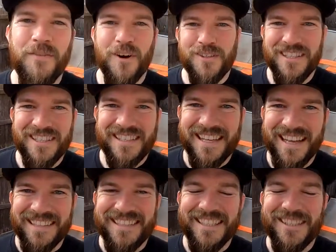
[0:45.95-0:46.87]
Varsity
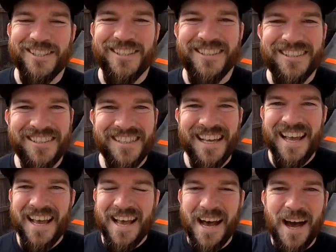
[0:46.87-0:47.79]
skate t-shirts.
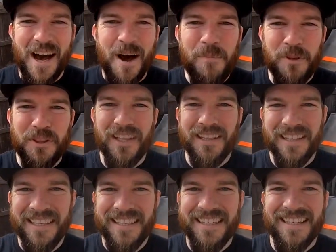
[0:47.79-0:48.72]
I'll put the
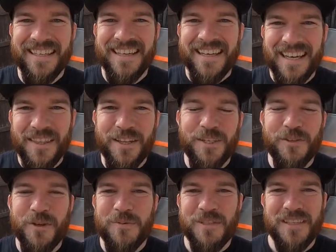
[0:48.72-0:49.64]
link in the
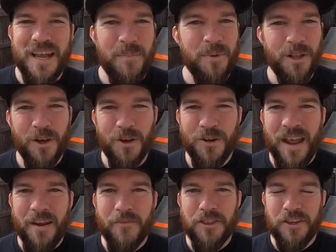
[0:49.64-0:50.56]
description down below to
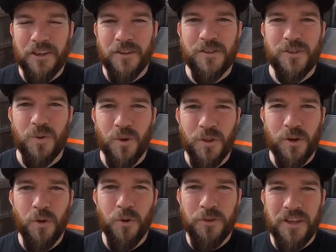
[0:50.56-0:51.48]
everything on the store. The
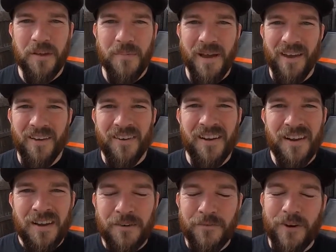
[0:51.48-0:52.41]
cool thing about
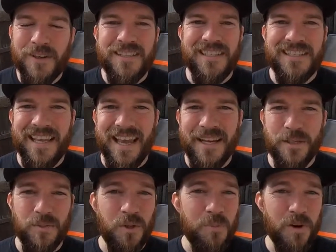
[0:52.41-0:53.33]
Varsity Skate
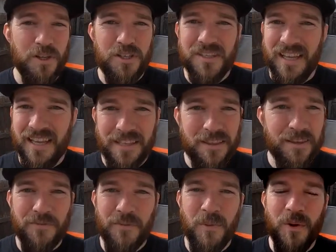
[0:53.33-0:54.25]
is when you purchase
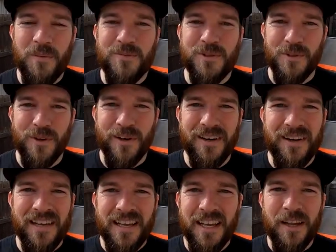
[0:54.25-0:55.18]
anything from the web store,
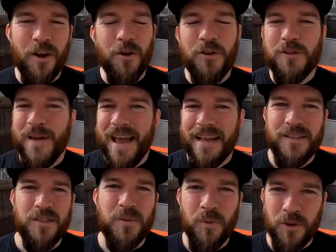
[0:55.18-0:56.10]
it all goes back
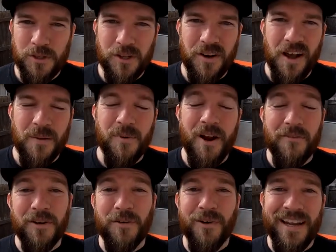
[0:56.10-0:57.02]
and supports our
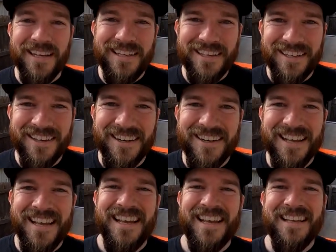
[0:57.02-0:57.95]
nonprofit right here
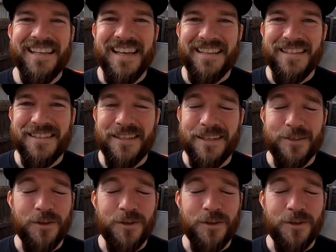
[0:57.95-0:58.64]
in Kansas City.